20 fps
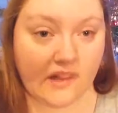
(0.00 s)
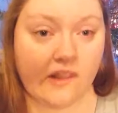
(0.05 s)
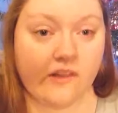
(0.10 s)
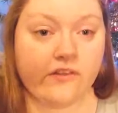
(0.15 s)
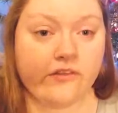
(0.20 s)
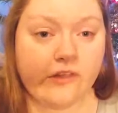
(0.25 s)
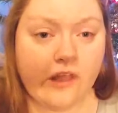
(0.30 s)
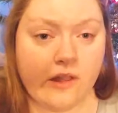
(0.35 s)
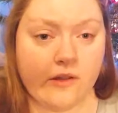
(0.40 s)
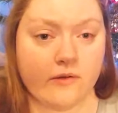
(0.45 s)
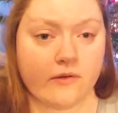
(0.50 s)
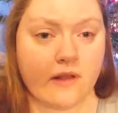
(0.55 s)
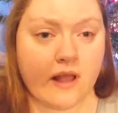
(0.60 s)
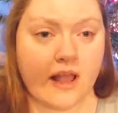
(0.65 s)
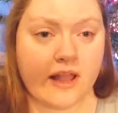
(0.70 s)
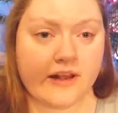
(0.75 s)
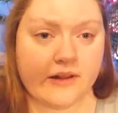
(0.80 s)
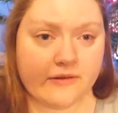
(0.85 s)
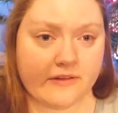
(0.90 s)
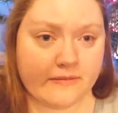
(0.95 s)
So
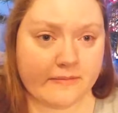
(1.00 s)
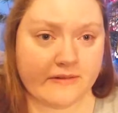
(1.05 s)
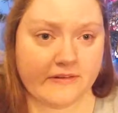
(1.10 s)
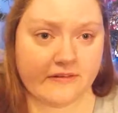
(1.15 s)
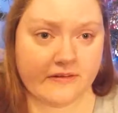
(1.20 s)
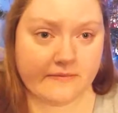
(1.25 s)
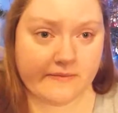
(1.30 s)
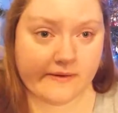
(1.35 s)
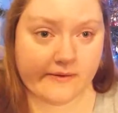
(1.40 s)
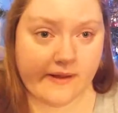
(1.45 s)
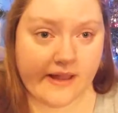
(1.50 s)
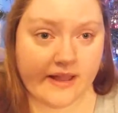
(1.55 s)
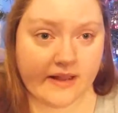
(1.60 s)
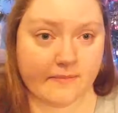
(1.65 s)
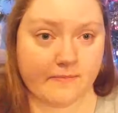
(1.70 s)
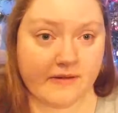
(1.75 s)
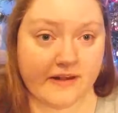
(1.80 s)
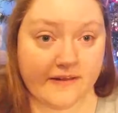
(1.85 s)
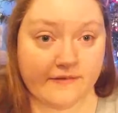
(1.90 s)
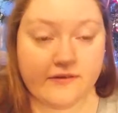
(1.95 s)
I know it's been super
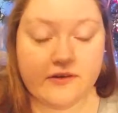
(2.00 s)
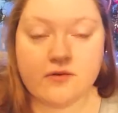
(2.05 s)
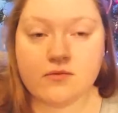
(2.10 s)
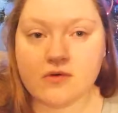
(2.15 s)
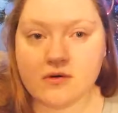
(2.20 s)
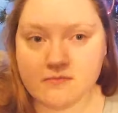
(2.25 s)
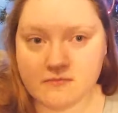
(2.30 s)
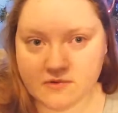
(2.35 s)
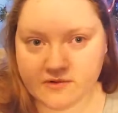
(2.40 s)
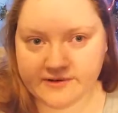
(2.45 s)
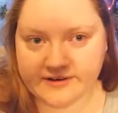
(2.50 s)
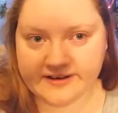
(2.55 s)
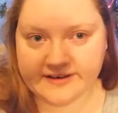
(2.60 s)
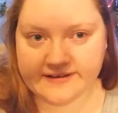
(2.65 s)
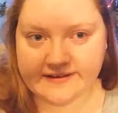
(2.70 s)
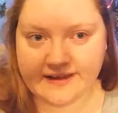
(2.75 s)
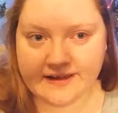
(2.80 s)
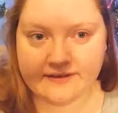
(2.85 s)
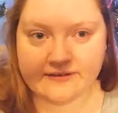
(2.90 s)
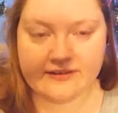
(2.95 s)
quick, but if you want more
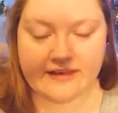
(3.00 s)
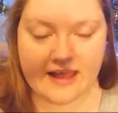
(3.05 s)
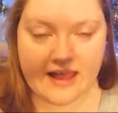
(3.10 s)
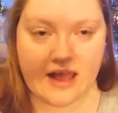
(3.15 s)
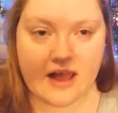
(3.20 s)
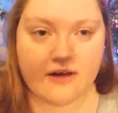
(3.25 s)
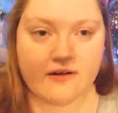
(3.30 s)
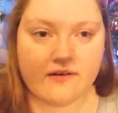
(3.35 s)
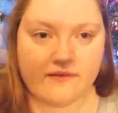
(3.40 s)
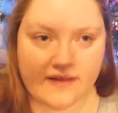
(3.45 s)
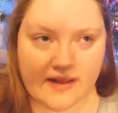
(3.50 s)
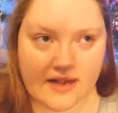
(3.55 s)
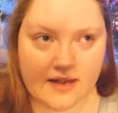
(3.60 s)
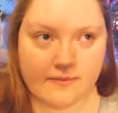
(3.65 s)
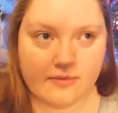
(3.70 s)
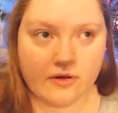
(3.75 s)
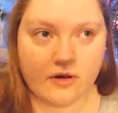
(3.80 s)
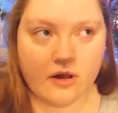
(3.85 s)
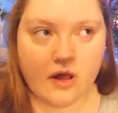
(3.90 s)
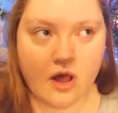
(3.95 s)
details, they are
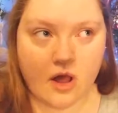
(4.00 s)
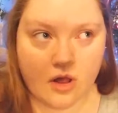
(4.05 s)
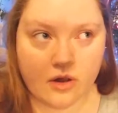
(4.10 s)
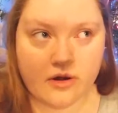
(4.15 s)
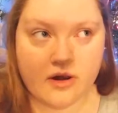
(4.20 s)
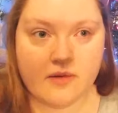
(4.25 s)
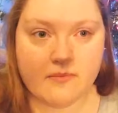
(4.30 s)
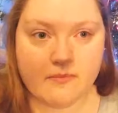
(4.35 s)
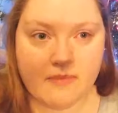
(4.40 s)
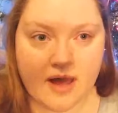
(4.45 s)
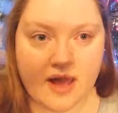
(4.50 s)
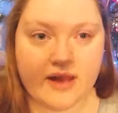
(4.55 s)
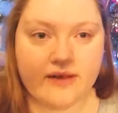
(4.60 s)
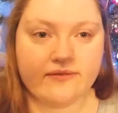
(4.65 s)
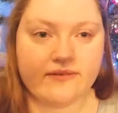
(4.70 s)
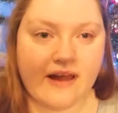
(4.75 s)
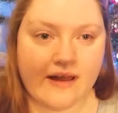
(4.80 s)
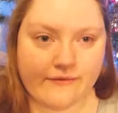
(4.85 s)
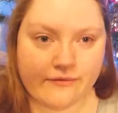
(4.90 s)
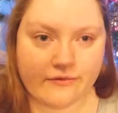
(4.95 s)
available on my
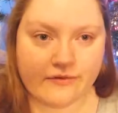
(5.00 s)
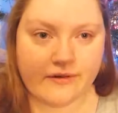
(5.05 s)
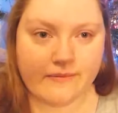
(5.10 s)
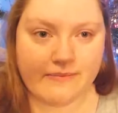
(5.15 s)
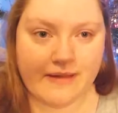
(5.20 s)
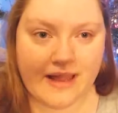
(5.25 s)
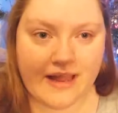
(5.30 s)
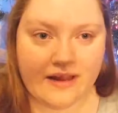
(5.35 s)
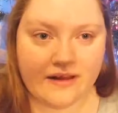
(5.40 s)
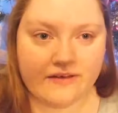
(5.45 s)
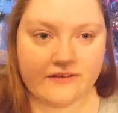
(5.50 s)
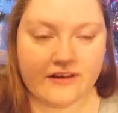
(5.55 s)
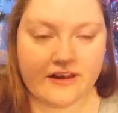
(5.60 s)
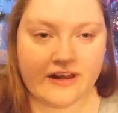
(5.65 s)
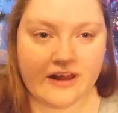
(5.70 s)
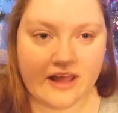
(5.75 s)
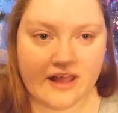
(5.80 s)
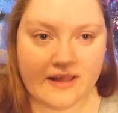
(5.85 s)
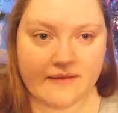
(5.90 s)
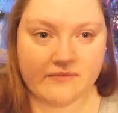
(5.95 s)
Ravelry page,
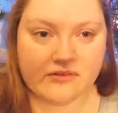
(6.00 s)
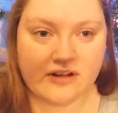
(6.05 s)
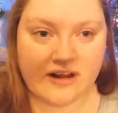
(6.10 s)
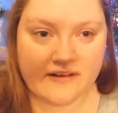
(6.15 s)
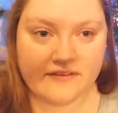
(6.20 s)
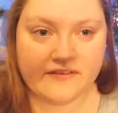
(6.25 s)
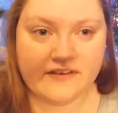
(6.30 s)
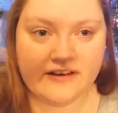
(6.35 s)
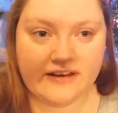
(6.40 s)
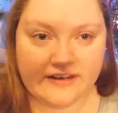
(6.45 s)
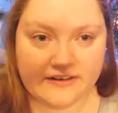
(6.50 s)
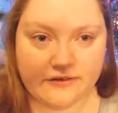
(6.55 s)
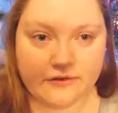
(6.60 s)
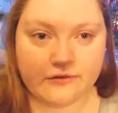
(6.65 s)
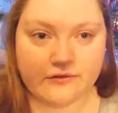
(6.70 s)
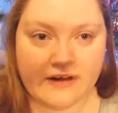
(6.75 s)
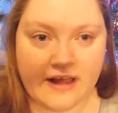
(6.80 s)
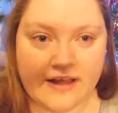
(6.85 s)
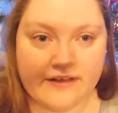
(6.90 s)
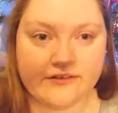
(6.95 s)
and I am
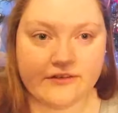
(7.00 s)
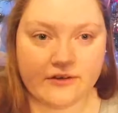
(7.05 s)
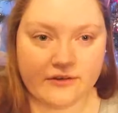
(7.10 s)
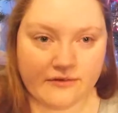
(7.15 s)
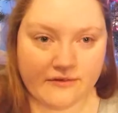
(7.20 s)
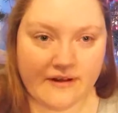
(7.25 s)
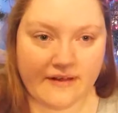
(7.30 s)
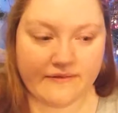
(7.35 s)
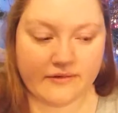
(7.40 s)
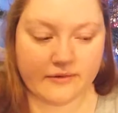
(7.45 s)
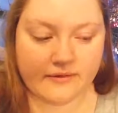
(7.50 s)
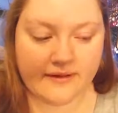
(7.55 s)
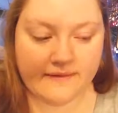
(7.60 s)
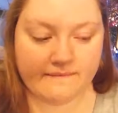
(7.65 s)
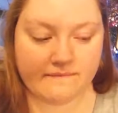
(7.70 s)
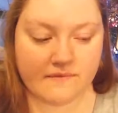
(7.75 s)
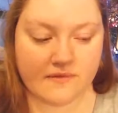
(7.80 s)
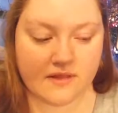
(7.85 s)
CraftyLittleRat on Ravelry.